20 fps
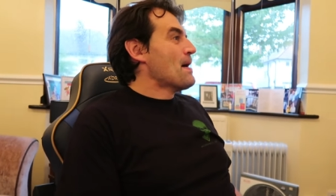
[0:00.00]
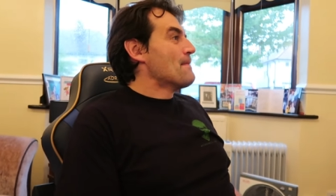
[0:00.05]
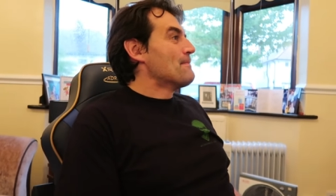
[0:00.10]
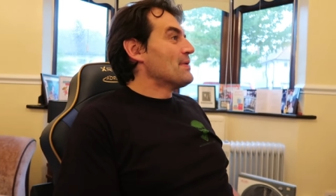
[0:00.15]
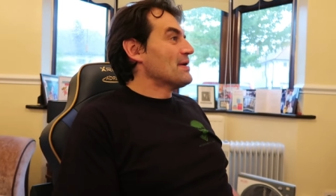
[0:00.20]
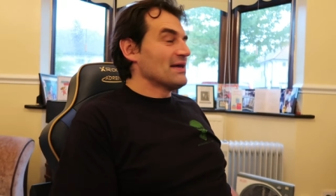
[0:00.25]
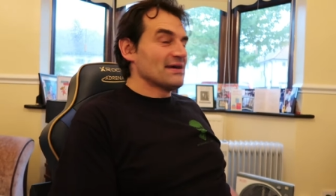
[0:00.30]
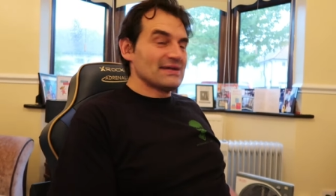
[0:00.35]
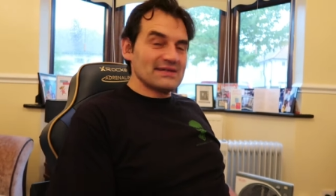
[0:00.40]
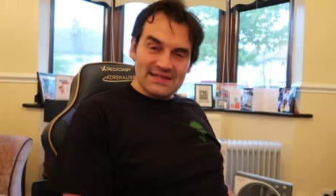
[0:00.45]

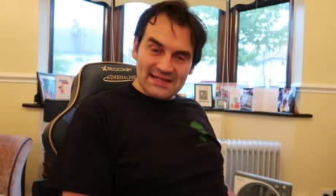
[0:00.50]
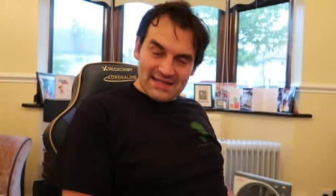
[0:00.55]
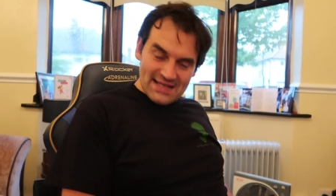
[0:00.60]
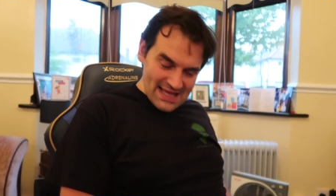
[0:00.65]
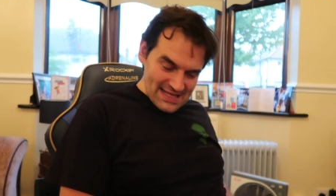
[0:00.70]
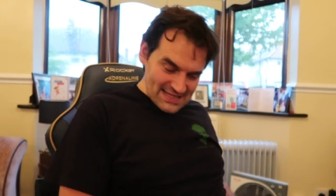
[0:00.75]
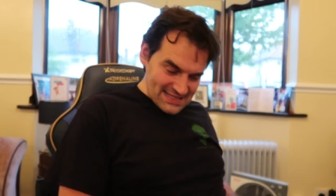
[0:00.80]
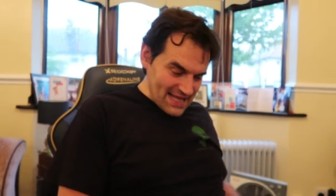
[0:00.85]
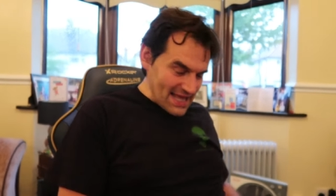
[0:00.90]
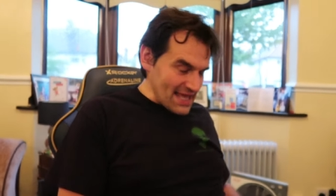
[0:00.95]
But like
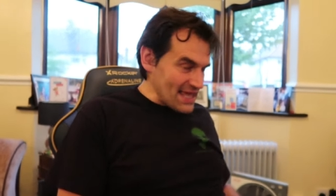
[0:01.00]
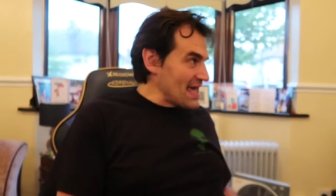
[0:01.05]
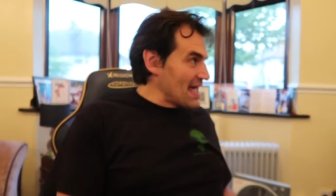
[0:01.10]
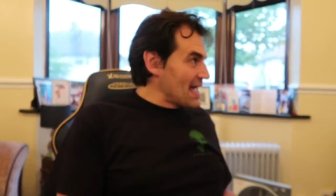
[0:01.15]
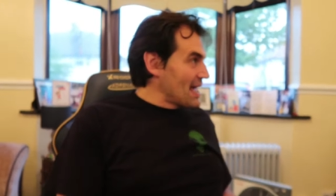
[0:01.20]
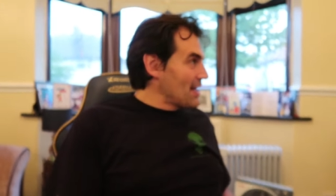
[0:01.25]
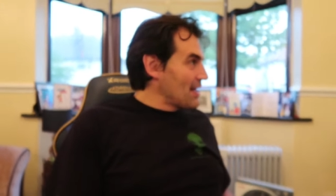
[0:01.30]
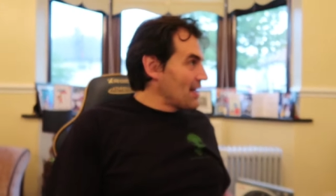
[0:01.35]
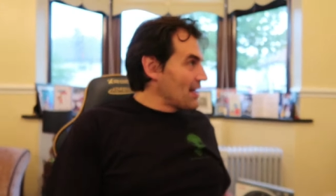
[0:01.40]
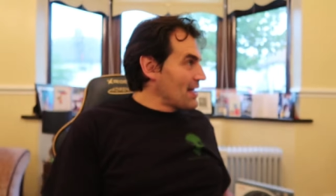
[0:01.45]
I say,
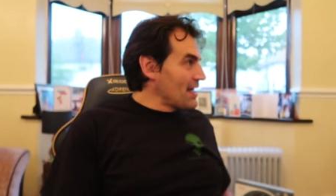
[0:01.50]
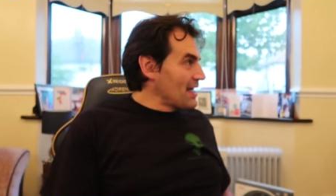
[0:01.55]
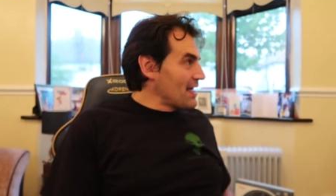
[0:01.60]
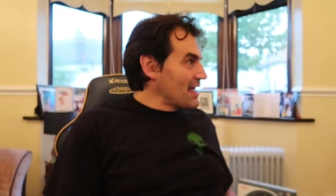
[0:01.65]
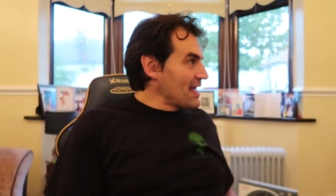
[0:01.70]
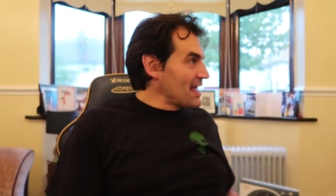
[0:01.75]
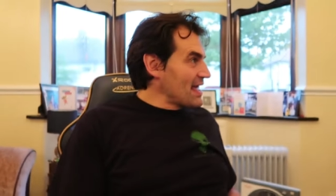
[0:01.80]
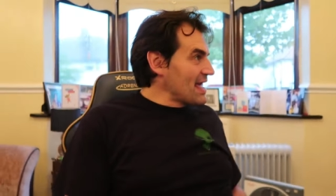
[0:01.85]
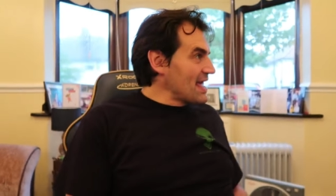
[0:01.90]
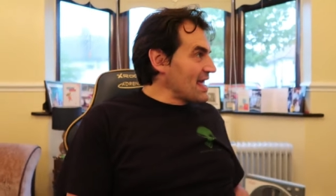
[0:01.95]

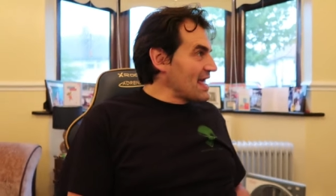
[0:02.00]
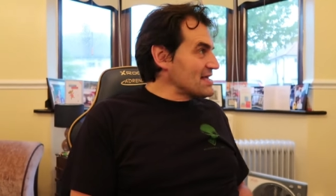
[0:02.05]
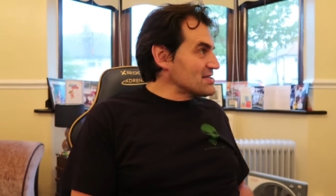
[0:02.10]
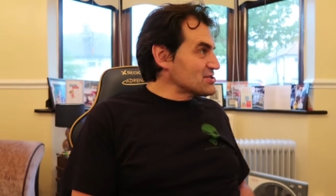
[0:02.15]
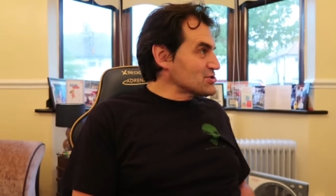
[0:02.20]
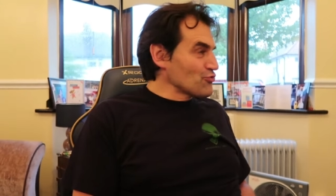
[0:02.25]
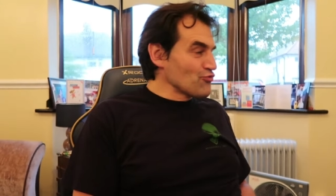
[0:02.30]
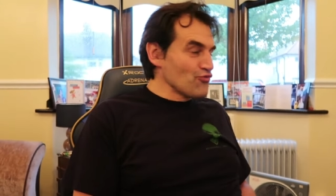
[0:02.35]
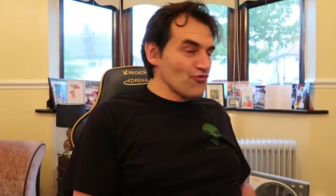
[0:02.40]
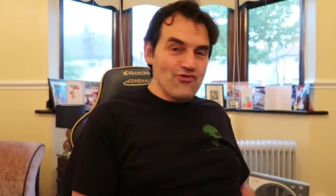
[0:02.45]

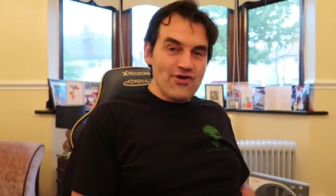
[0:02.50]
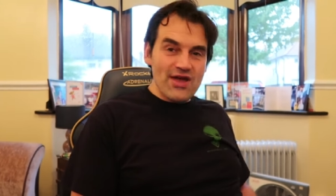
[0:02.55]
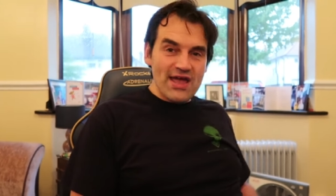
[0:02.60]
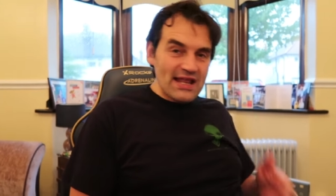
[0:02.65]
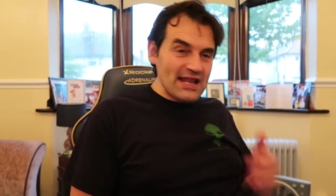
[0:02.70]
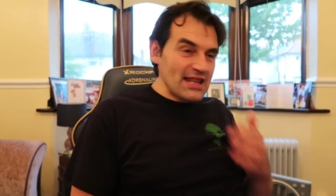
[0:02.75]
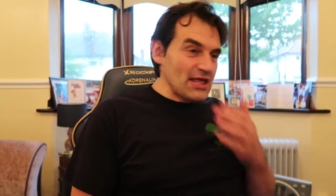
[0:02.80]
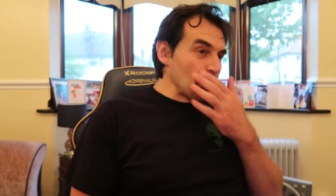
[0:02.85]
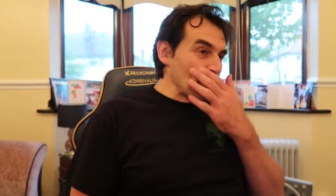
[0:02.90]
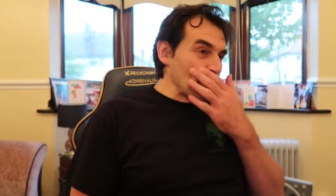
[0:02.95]
it's a
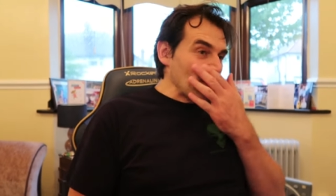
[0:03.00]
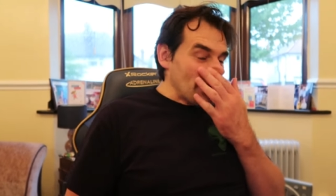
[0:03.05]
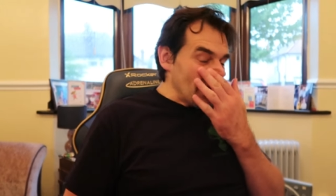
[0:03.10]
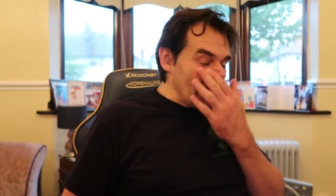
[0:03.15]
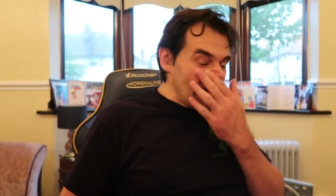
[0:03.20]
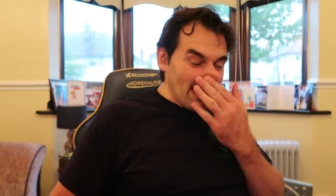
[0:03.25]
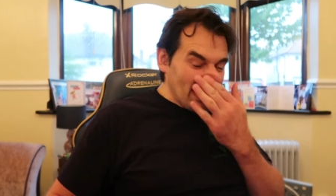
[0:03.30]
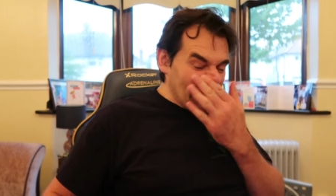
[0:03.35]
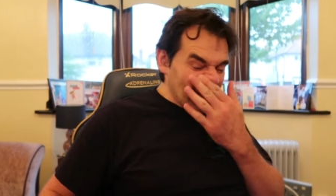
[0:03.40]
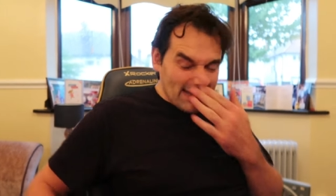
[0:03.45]
really,
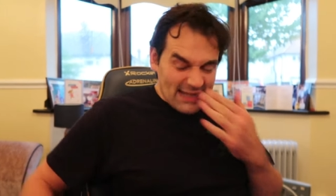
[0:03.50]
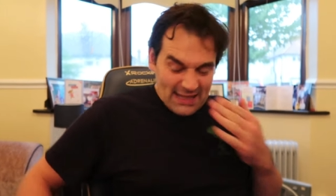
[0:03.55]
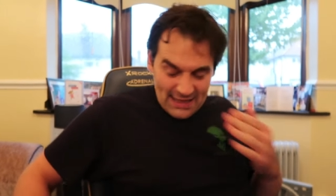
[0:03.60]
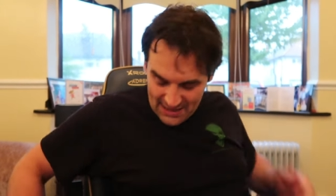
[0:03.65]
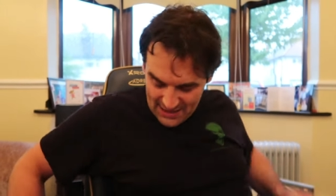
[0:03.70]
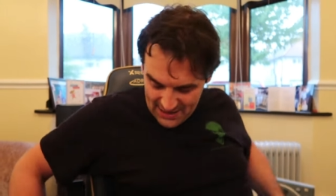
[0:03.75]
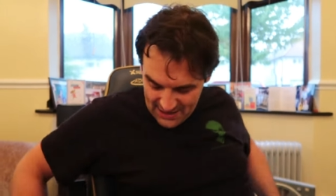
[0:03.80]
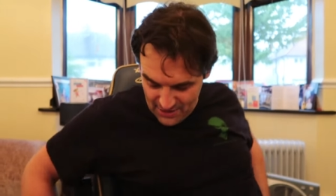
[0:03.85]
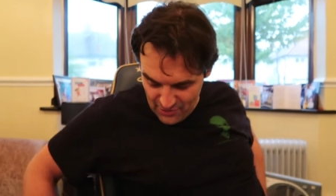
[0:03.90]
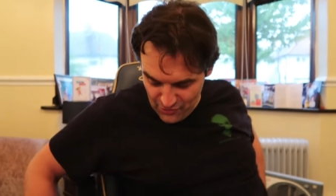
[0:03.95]
really
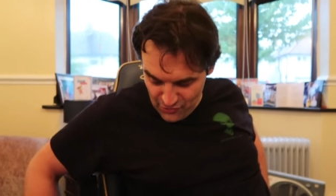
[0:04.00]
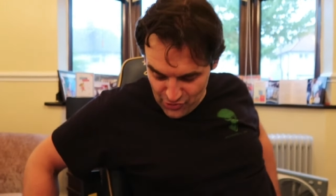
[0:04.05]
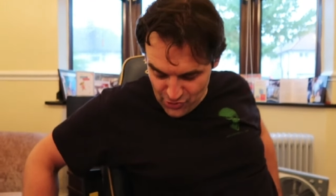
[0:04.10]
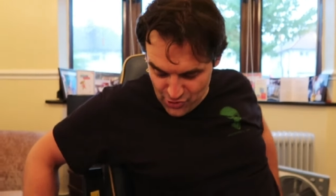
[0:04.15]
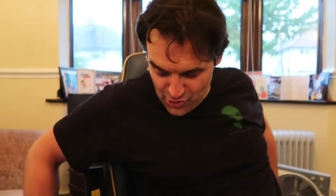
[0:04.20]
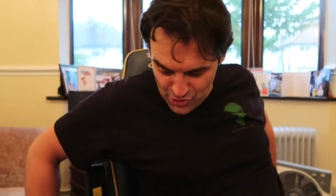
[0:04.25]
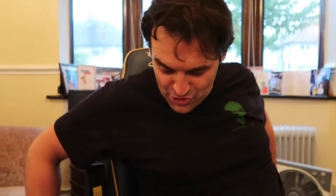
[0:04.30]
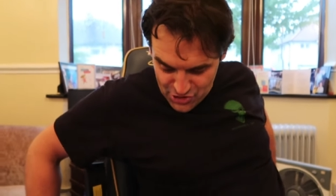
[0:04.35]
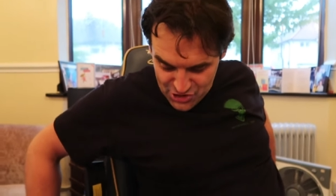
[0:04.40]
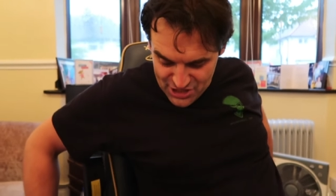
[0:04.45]

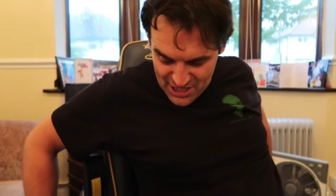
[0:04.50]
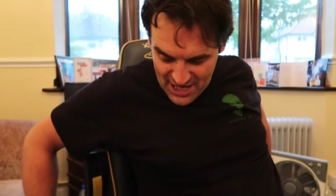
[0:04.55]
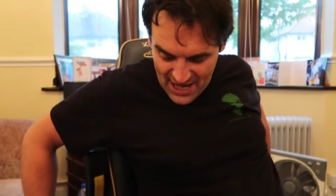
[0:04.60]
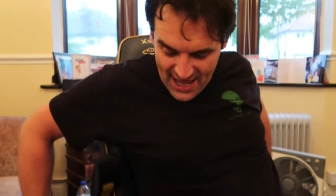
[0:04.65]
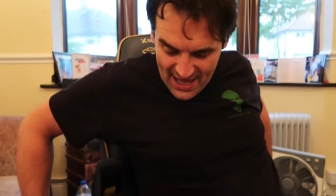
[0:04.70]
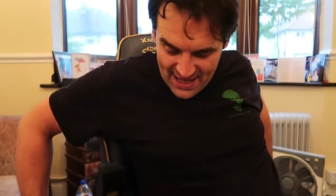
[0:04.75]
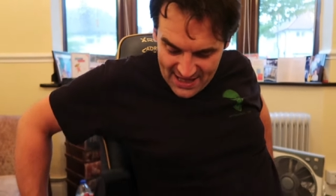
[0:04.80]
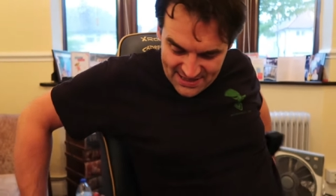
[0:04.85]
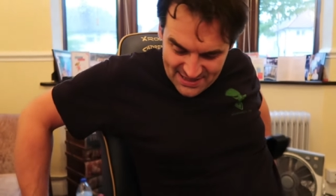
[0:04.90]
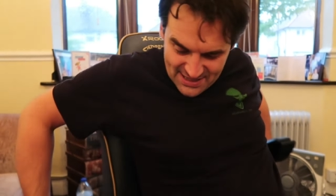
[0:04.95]
good
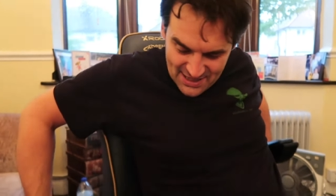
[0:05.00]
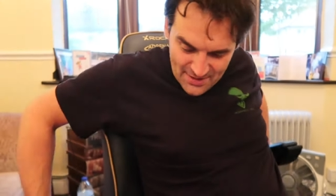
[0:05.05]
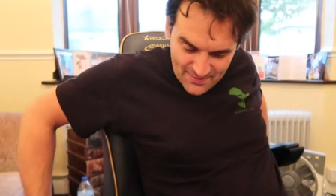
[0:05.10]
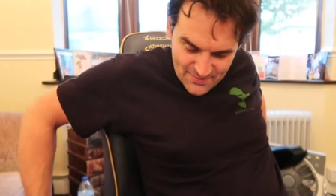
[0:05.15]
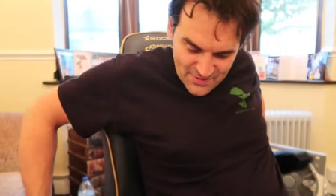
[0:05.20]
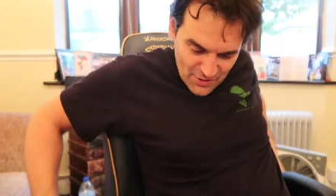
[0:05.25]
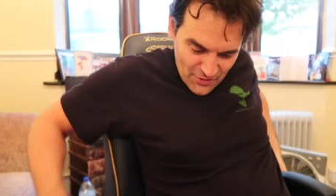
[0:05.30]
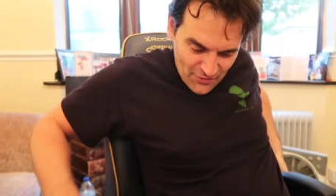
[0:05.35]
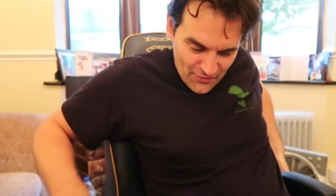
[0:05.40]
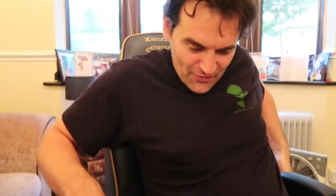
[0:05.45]
chair in
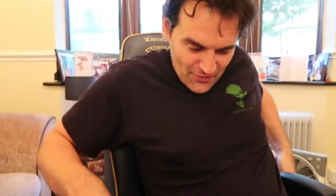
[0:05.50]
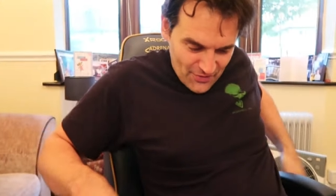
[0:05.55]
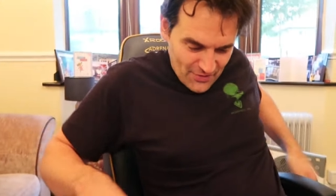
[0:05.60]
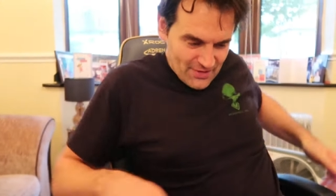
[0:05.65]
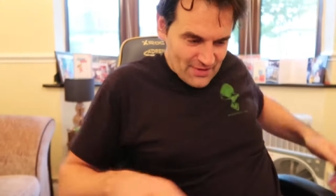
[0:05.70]
terms of...